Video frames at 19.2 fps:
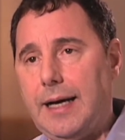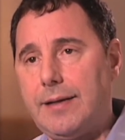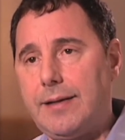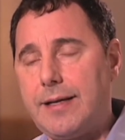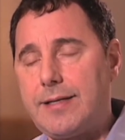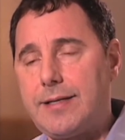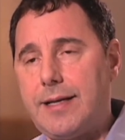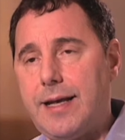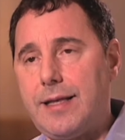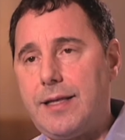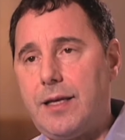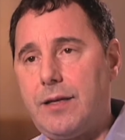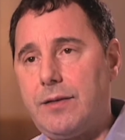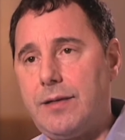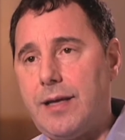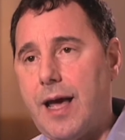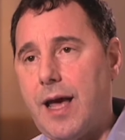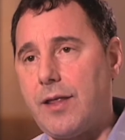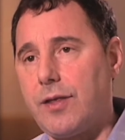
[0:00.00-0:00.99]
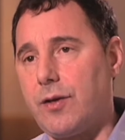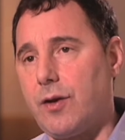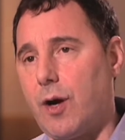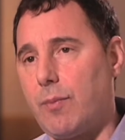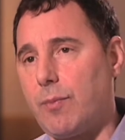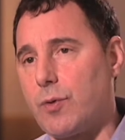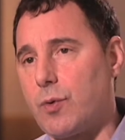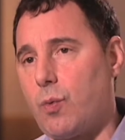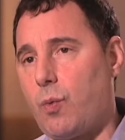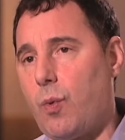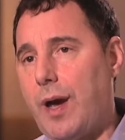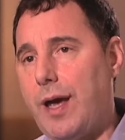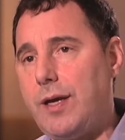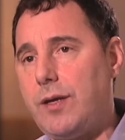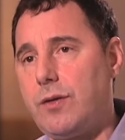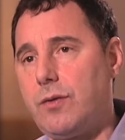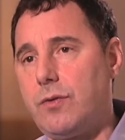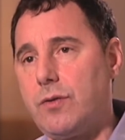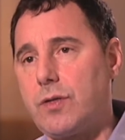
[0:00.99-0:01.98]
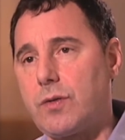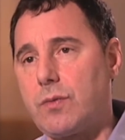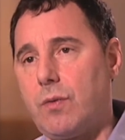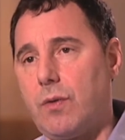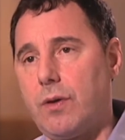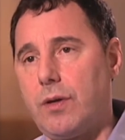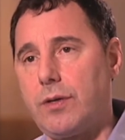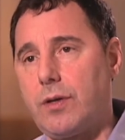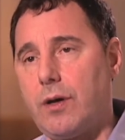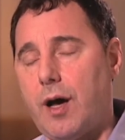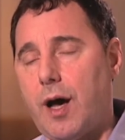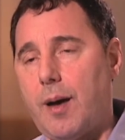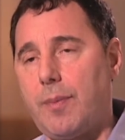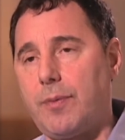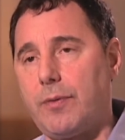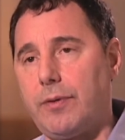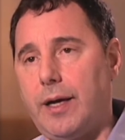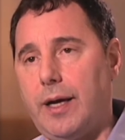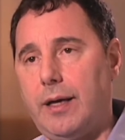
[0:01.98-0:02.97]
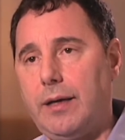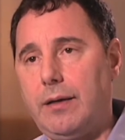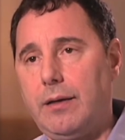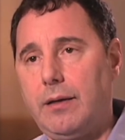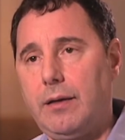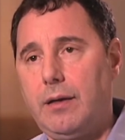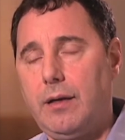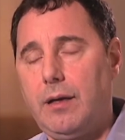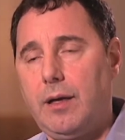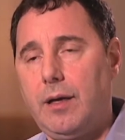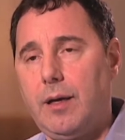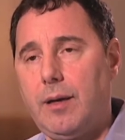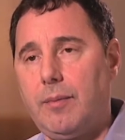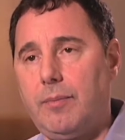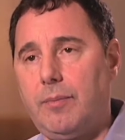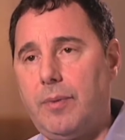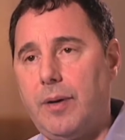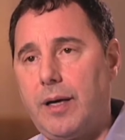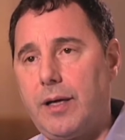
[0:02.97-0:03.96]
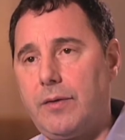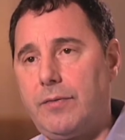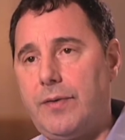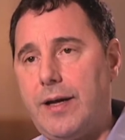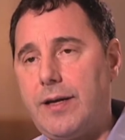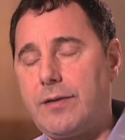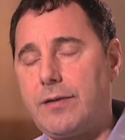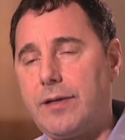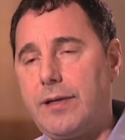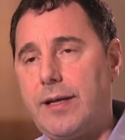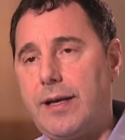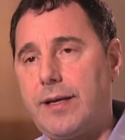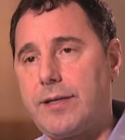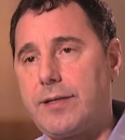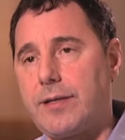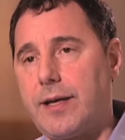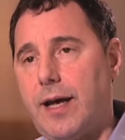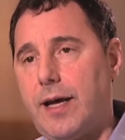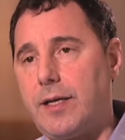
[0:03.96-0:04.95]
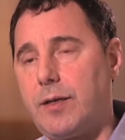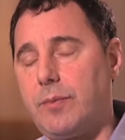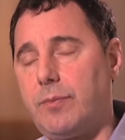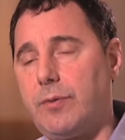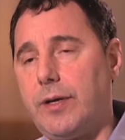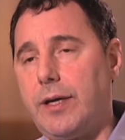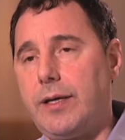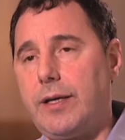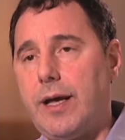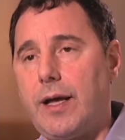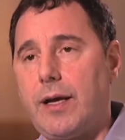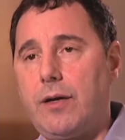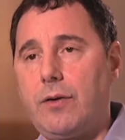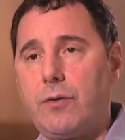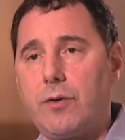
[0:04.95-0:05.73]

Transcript: They said that now the arm was way too swollen to operate, but eventually they decided to bring down an